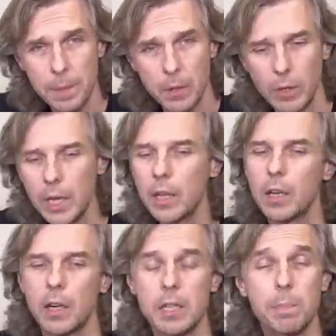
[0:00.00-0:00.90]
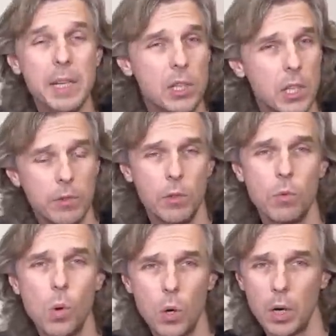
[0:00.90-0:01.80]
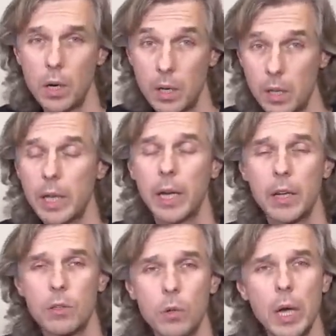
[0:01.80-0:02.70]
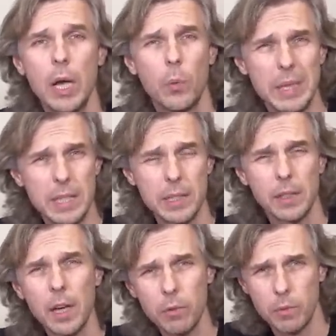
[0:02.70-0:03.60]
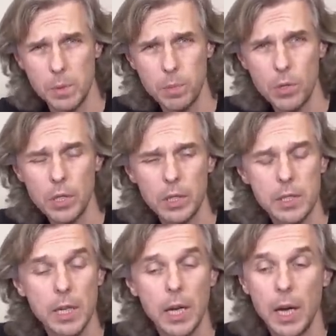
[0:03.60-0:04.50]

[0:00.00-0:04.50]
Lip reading: okay? Especially if you work like I do with still life, with products.